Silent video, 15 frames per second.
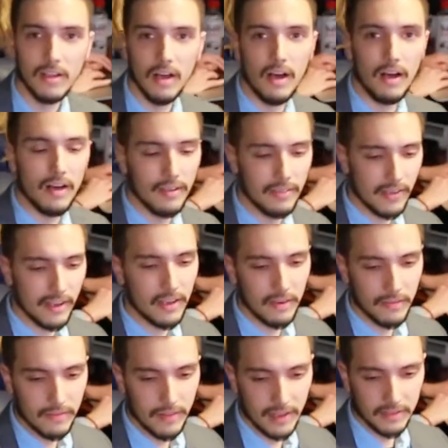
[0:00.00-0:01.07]
uh, thinking
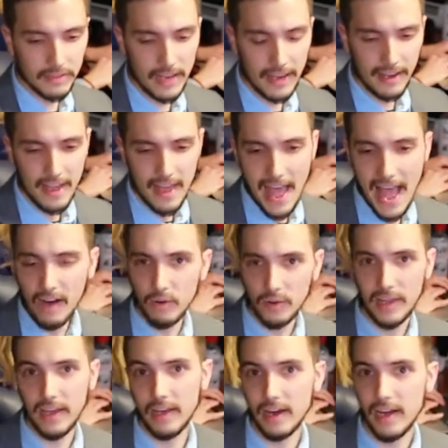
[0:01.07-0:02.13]
of things like, how
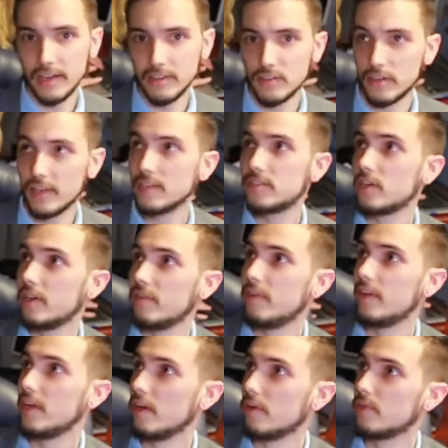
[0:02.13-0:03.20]
can I? So that's a good
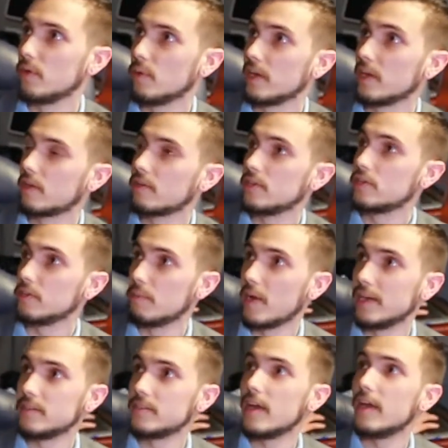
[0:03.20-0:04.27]
video if you want to increase your
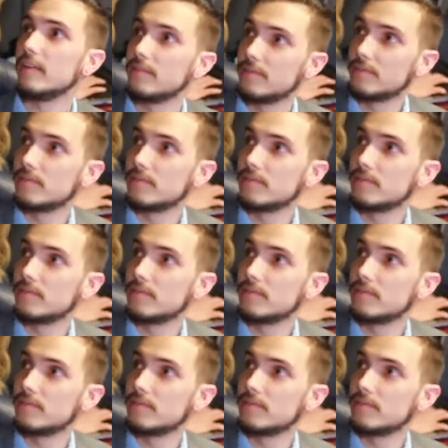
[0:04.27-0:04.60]
mindset.